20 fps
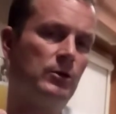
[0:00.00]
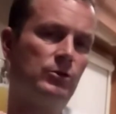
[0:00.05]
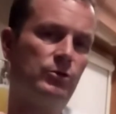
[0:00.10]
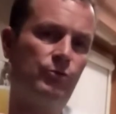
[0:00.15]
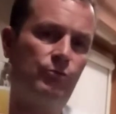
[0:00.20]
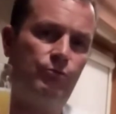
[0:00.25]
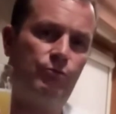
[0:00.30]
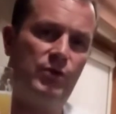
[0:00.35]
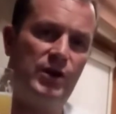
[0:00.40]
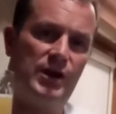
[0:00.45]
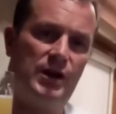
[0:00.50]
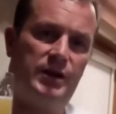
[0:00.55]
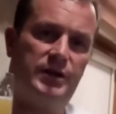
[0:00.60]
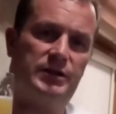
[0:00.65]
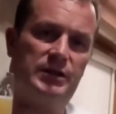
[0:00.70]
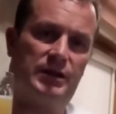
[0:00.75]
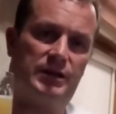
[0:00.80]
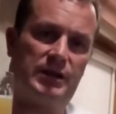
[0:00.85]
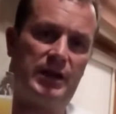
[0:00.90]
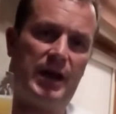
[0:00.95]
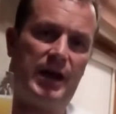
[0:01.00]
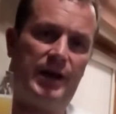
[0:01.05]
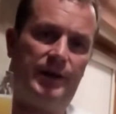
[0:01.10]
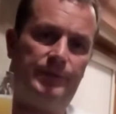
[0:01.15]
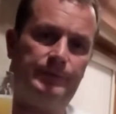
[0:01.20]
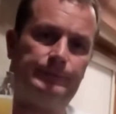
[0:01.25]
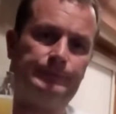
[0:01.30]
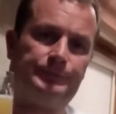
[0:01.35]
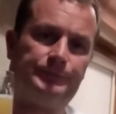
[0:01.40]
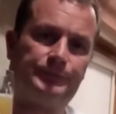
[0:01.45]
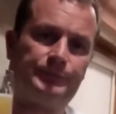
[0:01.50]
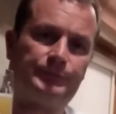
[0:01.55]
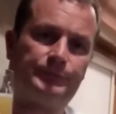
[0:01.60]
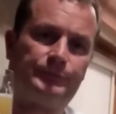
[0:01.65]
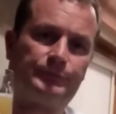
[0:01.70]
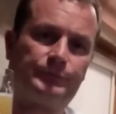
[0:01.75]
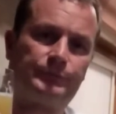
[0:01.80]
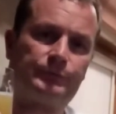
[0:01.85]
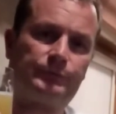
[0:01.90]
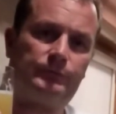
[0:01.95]
you really did get
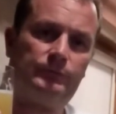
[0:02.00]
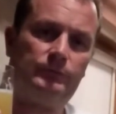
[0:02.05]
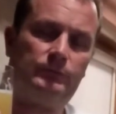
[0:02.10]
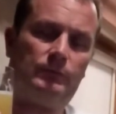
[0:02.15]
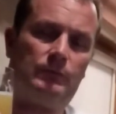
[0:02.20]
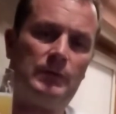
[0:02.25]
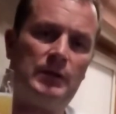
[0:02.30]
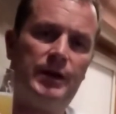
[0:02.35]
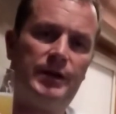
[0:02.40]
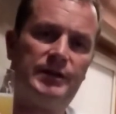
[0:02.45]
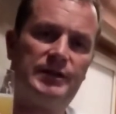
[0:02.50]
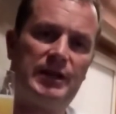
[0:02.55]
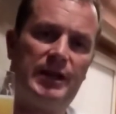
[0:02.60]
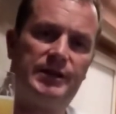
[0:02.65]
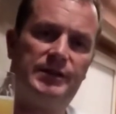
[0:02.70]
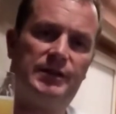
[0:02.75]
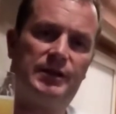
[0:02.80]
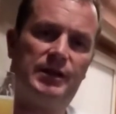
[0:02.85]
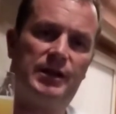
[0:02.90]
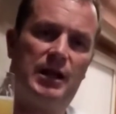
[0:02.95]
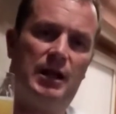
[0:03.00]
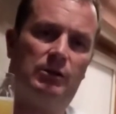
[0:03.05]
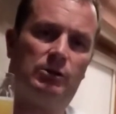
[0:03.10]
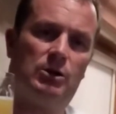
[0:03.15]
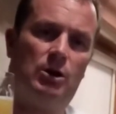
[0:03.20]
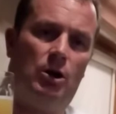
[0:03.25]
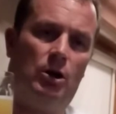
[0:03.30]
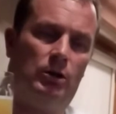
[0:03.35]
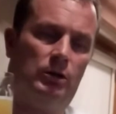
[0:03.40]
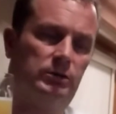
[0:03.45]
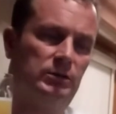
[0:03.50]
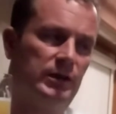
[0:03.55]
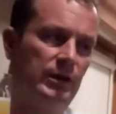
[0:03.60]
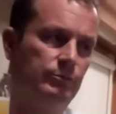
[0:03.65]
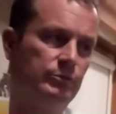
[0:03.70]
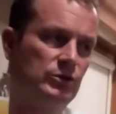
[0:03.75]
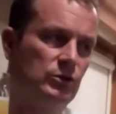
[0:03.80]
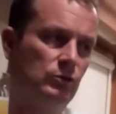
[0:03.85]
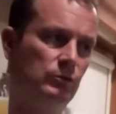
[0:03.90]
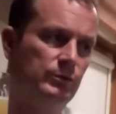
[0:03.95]
a sense of the alcohol.
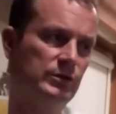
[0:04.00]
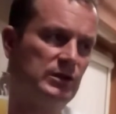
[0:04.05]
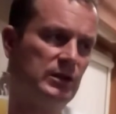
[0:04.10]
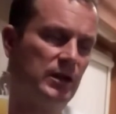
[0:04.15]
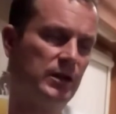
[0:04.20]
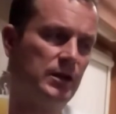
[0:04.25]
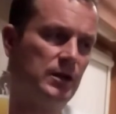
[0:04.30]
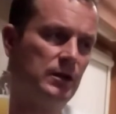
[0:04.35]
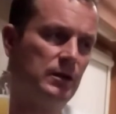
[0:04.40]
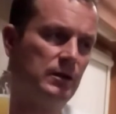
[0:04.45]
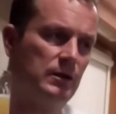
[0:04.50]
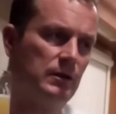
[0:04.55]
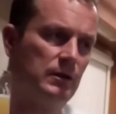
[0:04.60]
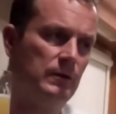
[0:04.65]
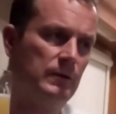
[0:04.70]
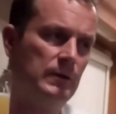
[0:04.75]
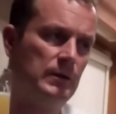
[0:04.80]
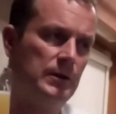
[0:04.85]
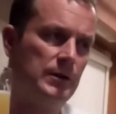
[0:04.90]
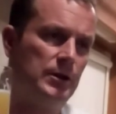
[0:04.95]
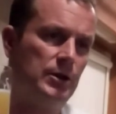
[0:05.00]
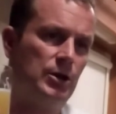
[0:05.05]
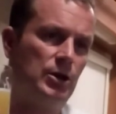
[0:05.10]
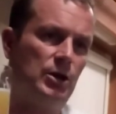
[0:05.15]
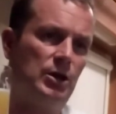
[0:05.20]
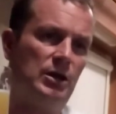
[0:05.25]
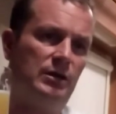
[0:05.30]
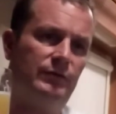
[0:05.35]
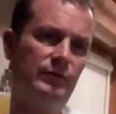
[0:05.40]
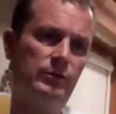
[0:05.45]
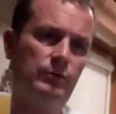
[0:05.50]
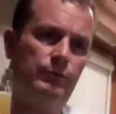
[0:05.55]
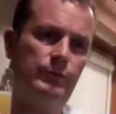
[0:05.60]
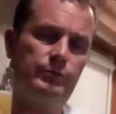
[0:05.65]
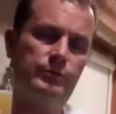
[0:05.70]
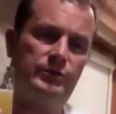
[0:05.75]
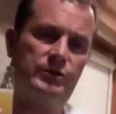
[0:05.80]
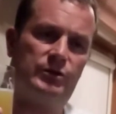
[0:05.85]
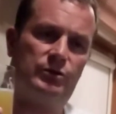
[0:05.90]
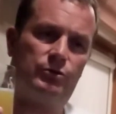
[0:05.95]
There was almost like, even though
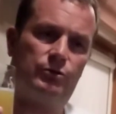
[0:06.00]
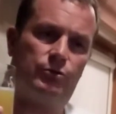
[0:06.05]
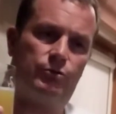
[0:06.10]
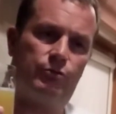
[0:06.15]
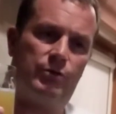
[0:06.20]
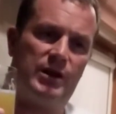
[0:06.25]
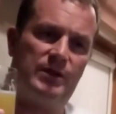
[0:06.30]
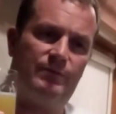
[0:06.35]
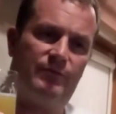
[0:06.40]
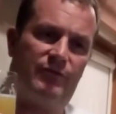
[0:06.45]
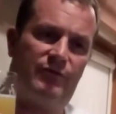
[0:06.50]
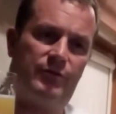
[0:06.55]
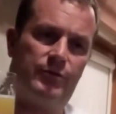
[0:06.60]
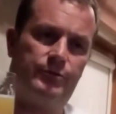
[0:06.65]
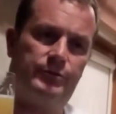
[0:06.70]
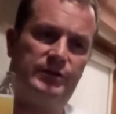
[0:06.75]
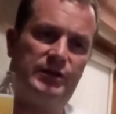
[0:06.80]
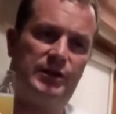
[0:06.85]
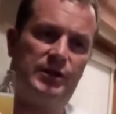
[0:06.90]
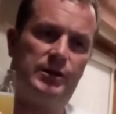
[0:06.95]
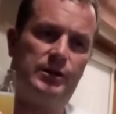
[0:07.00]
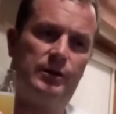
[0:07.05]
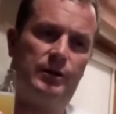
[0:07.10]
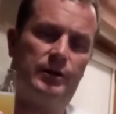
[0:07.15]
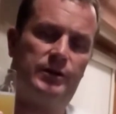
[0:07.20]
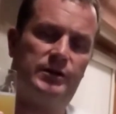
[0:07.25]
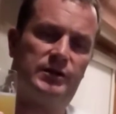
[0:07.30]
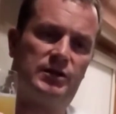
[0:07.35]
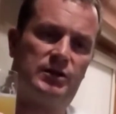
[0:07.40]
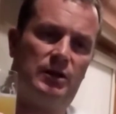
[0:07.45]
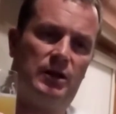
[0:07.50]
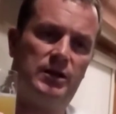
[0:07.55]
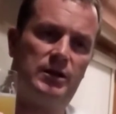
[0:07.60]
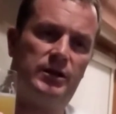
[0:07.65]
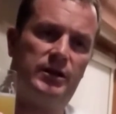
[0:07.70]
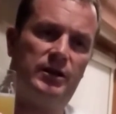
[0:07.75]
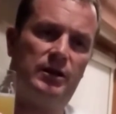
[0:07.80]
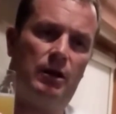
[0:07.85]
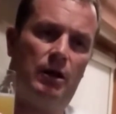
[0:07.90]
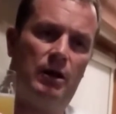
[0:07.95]
it was grapefruity and
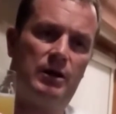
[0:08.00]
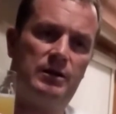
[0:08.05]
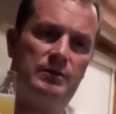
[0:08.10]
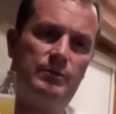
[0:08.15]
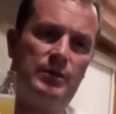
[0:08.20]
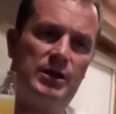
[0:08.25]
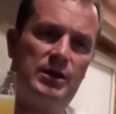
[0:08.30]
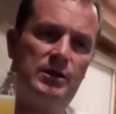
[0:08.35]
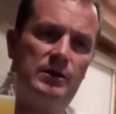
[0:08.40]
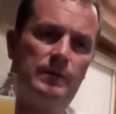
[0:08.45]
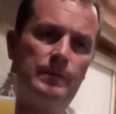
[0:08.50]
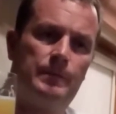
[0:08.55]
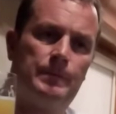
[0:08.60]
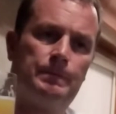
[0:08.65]
slightly limey,